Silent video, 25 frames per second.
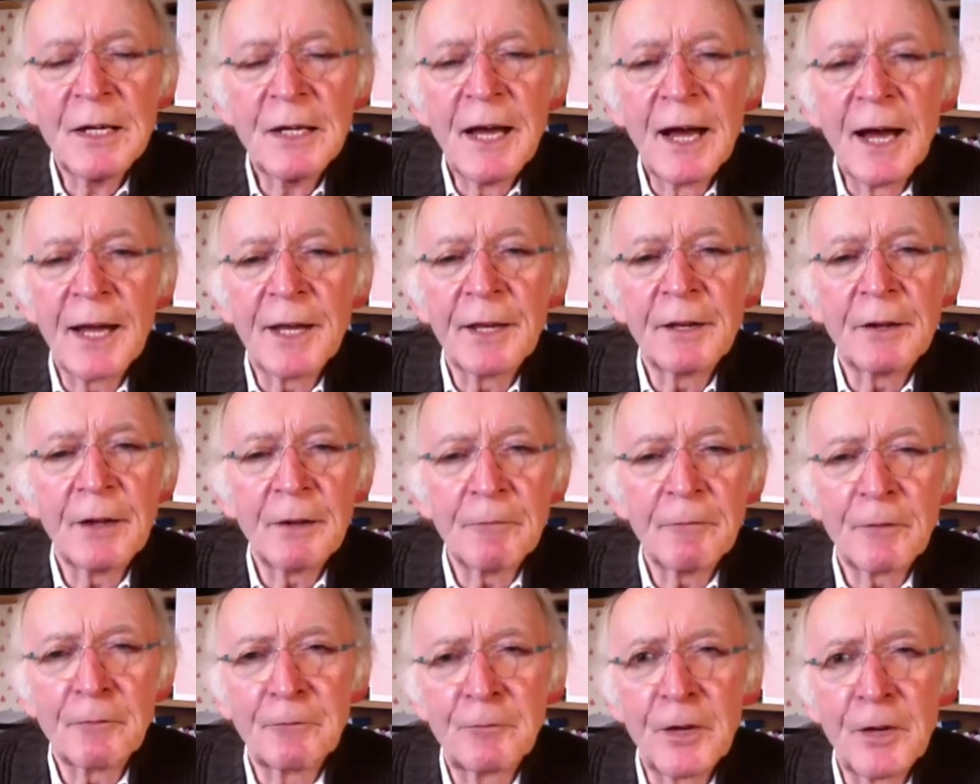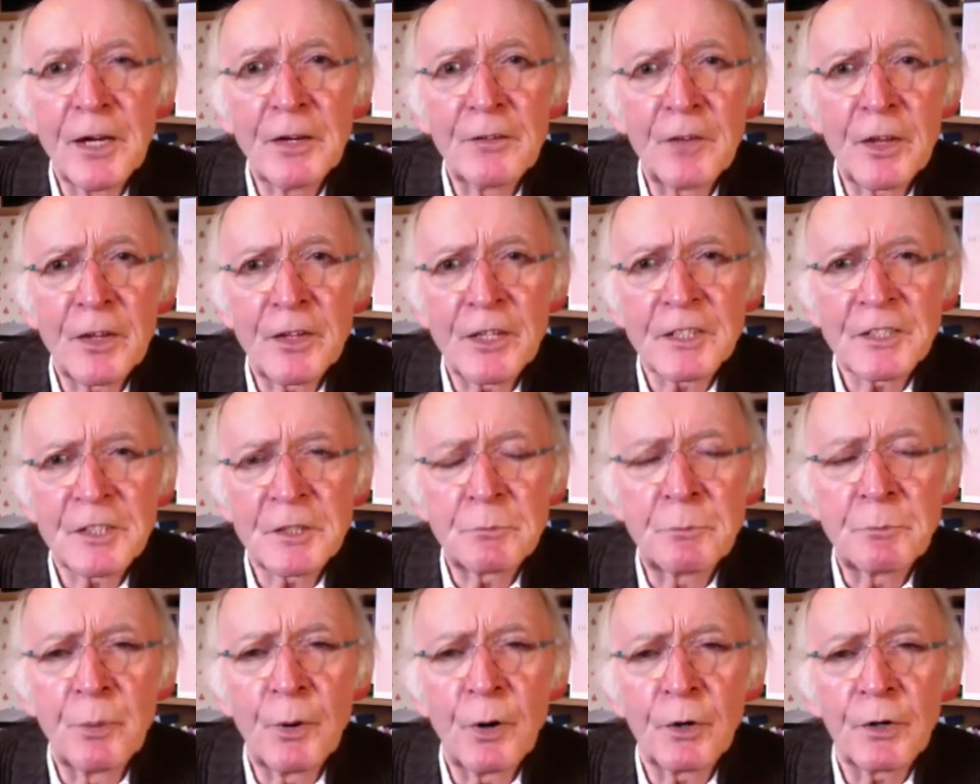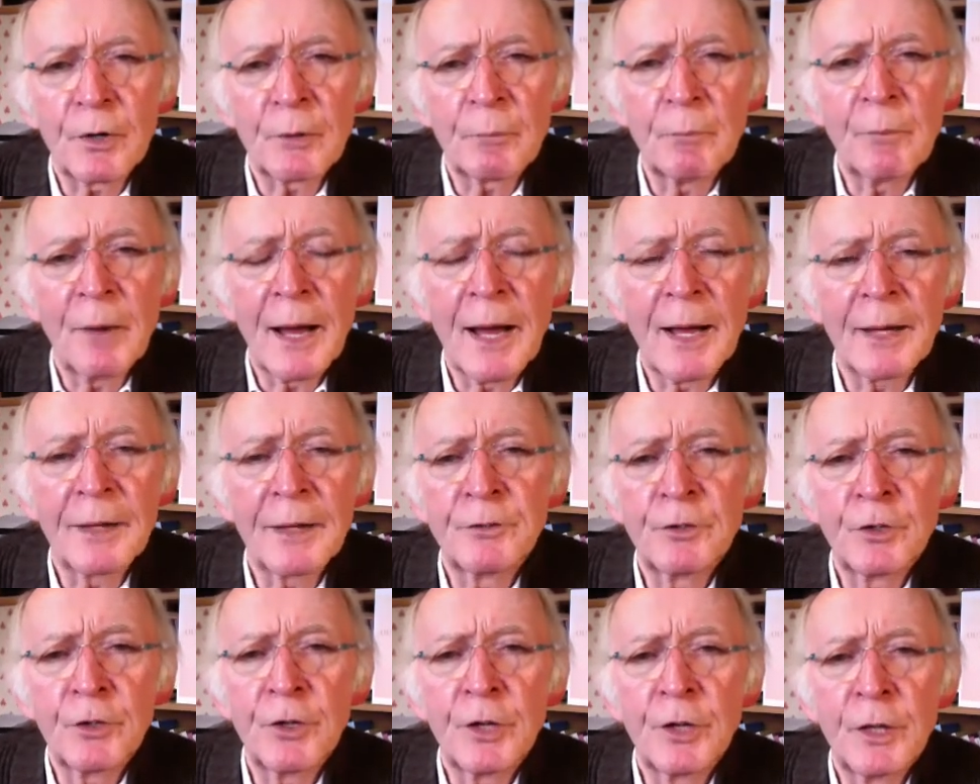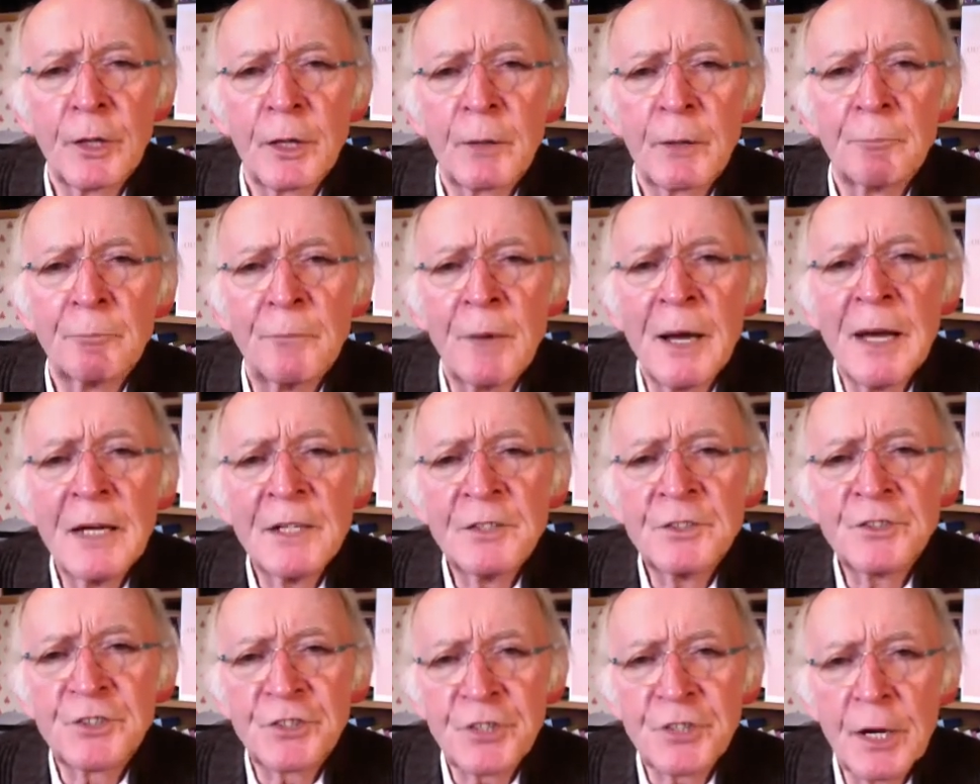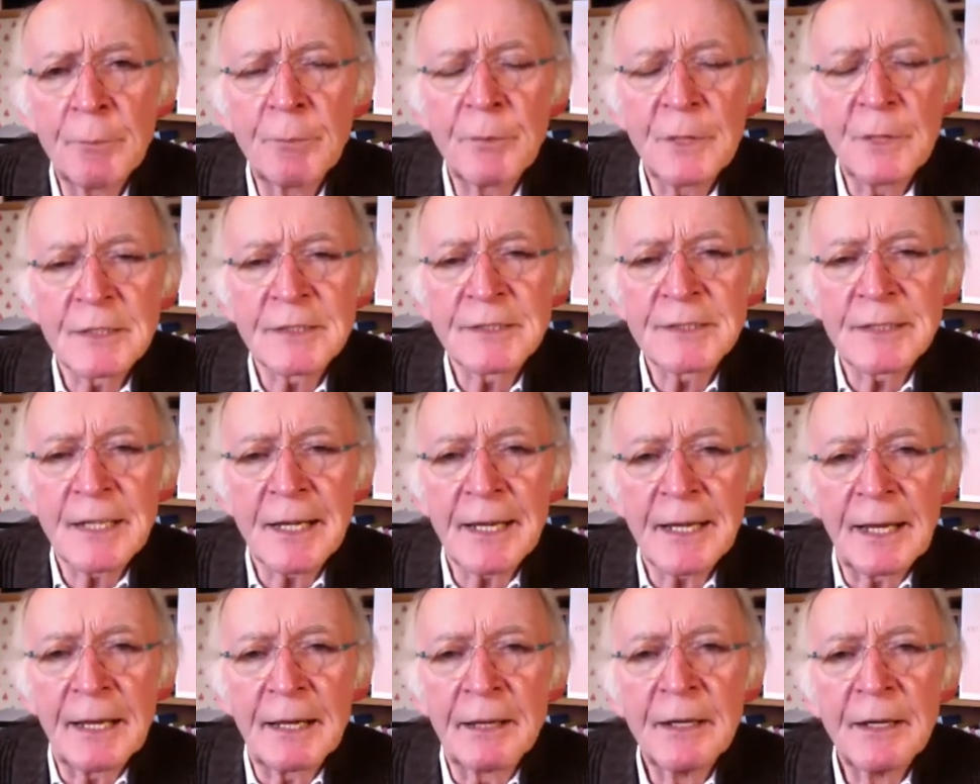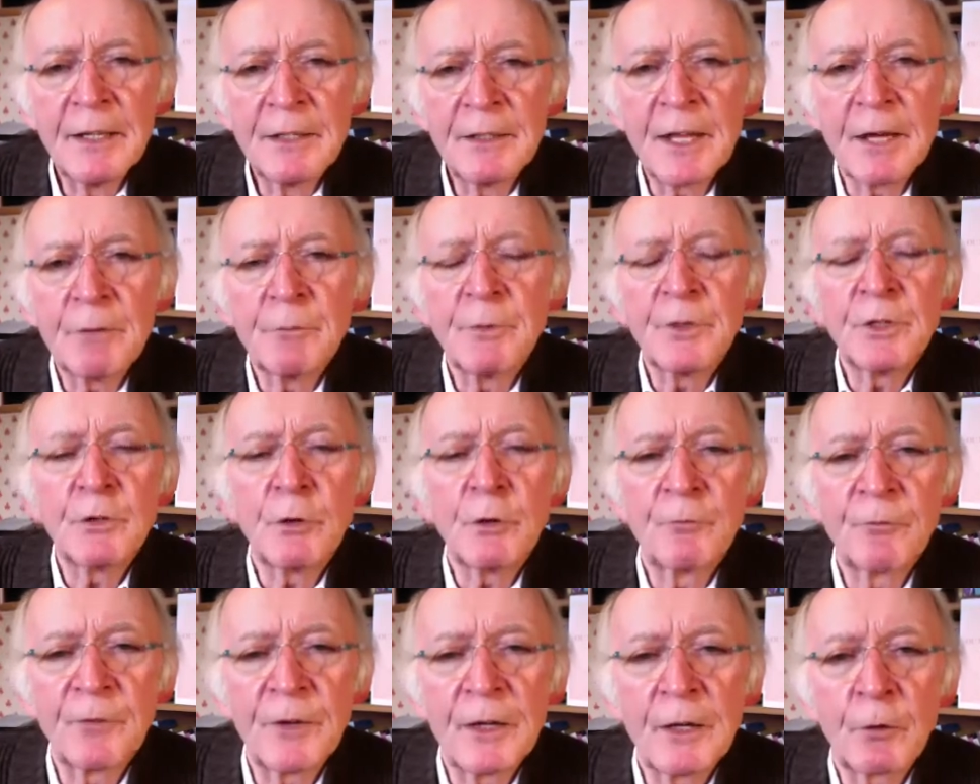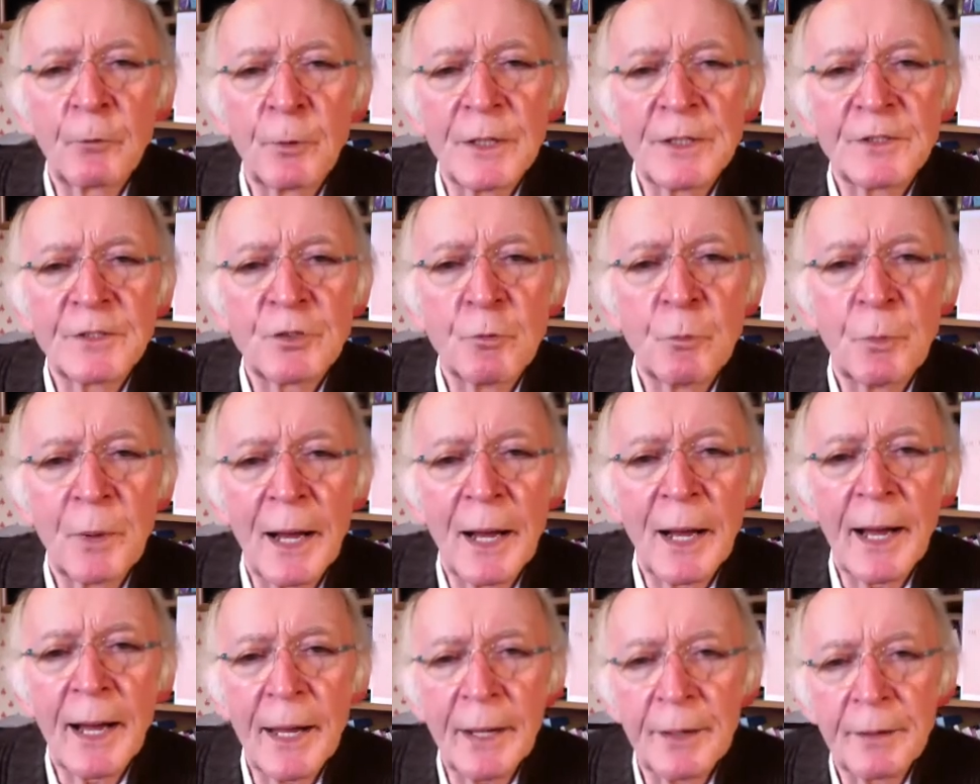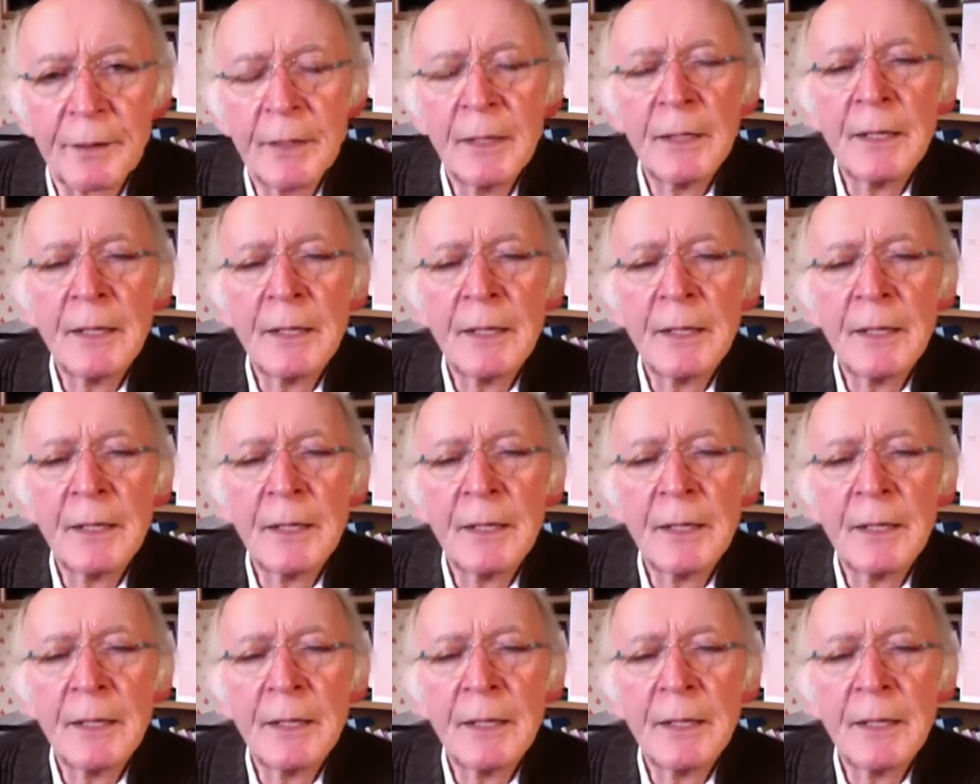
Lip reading: And if you're this important man doing them shamelessly, then we don't feel quite so bad.